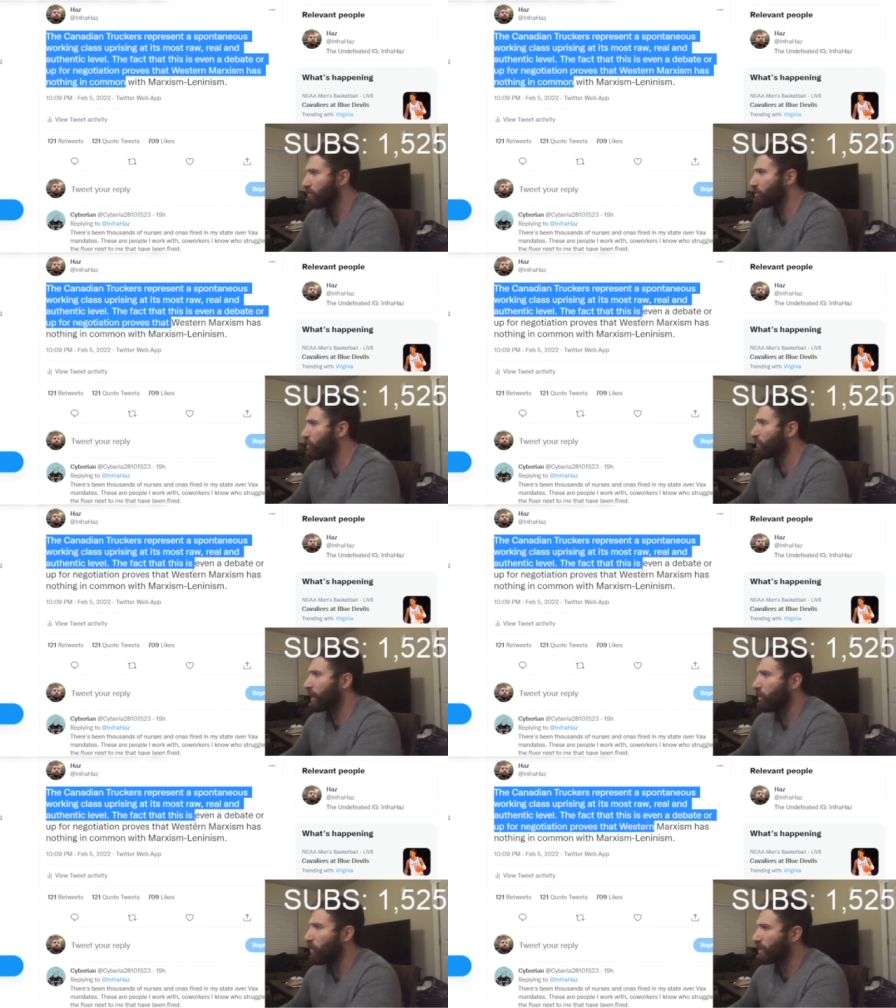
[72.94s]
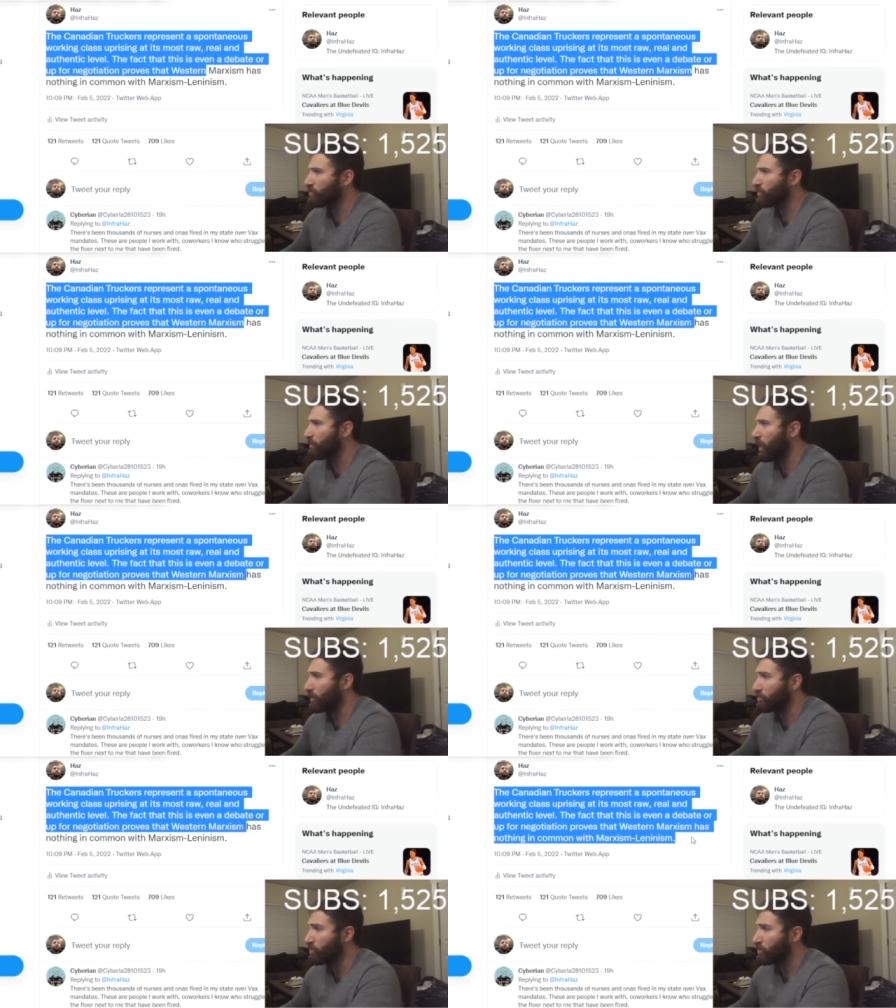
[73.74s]
prove that Western
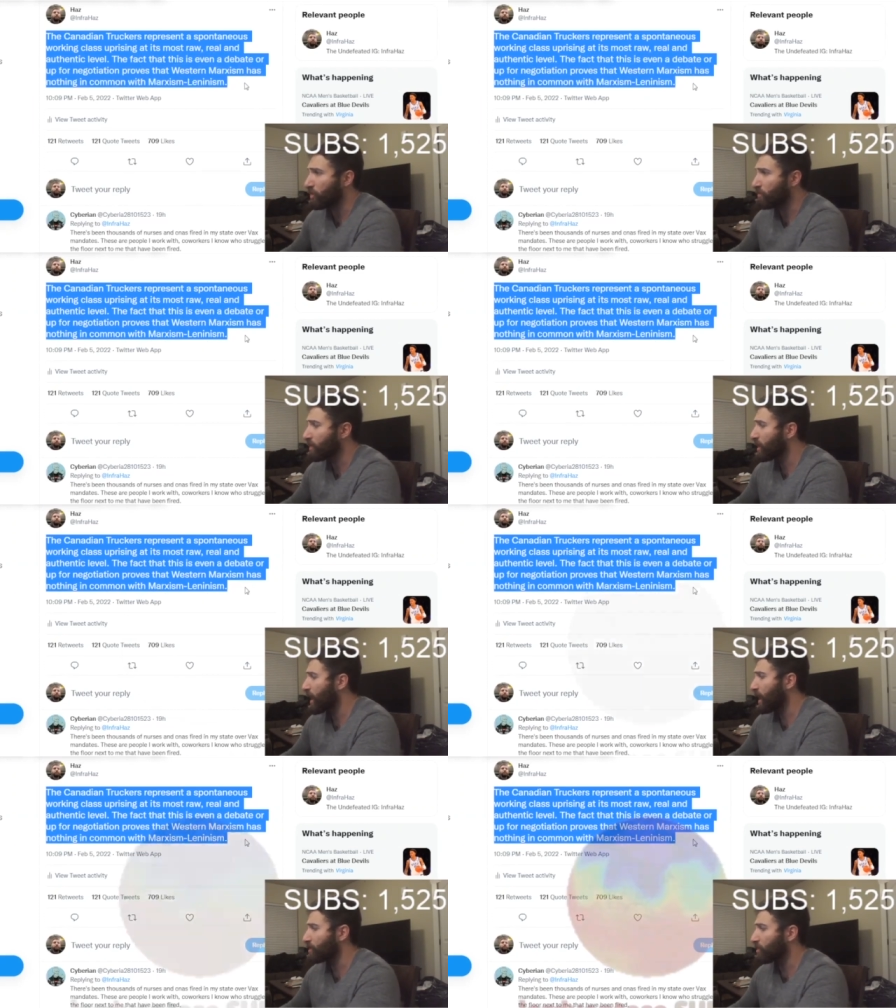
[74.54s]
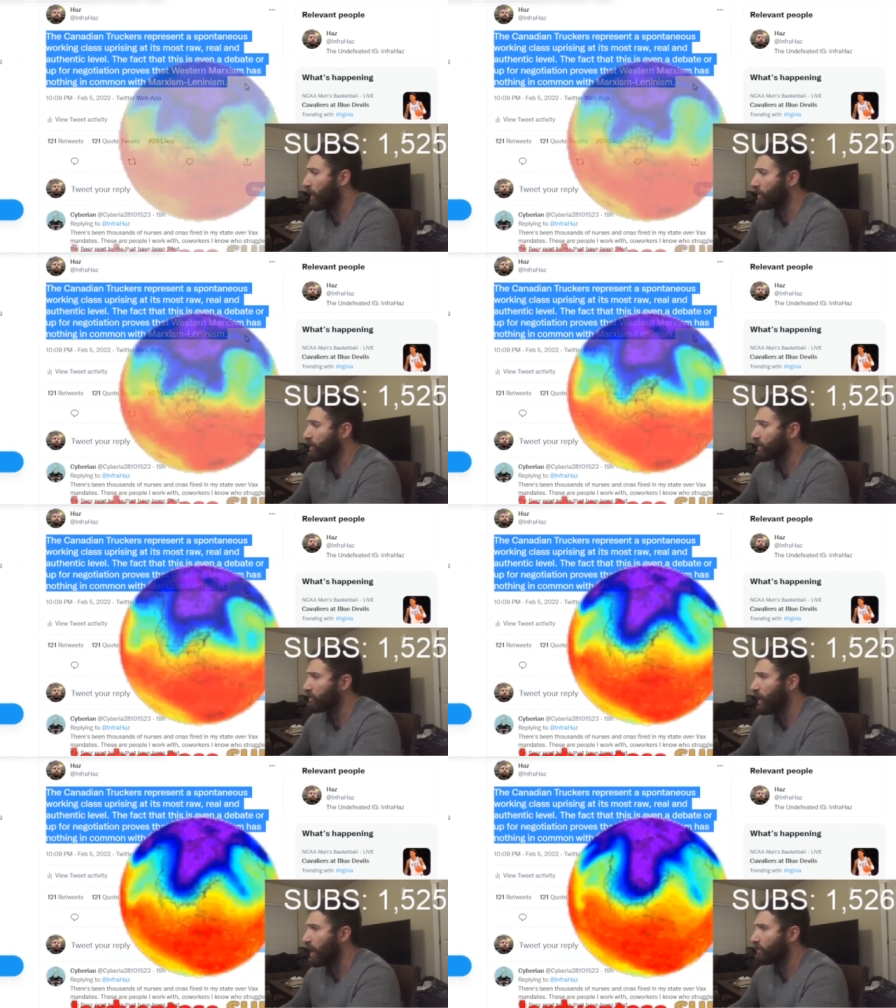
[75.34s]
Marxism has nothing in
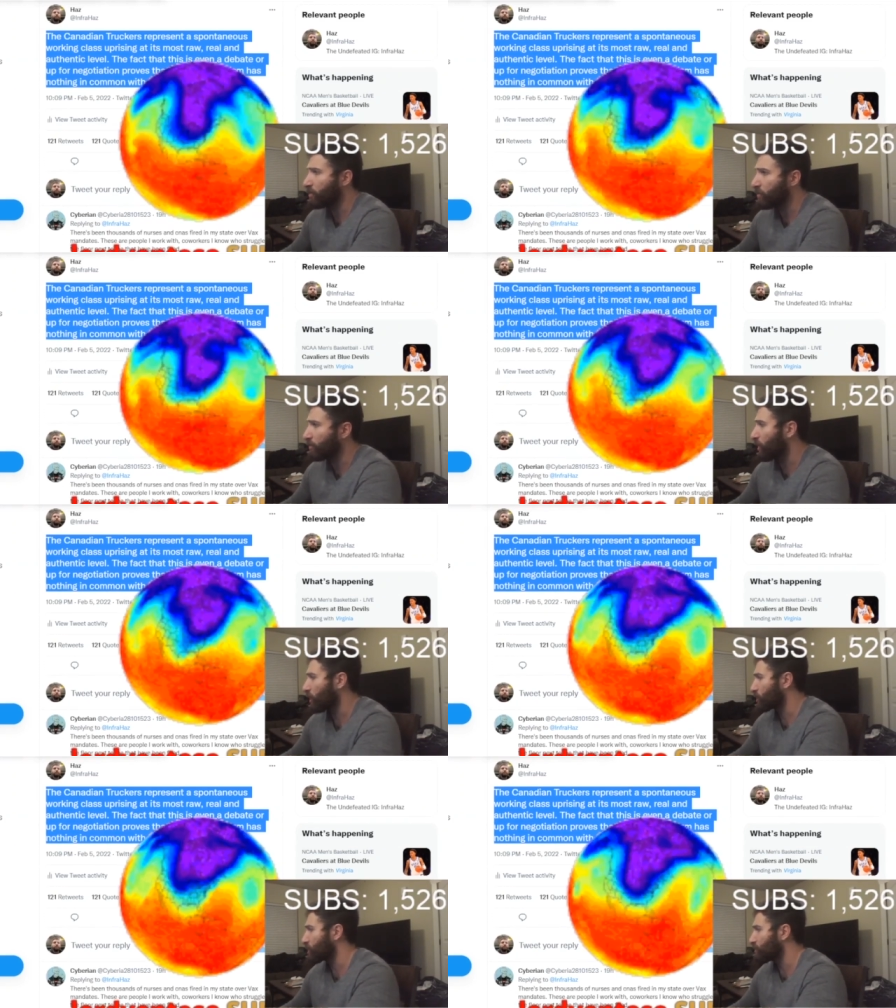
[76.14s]
common with Marxism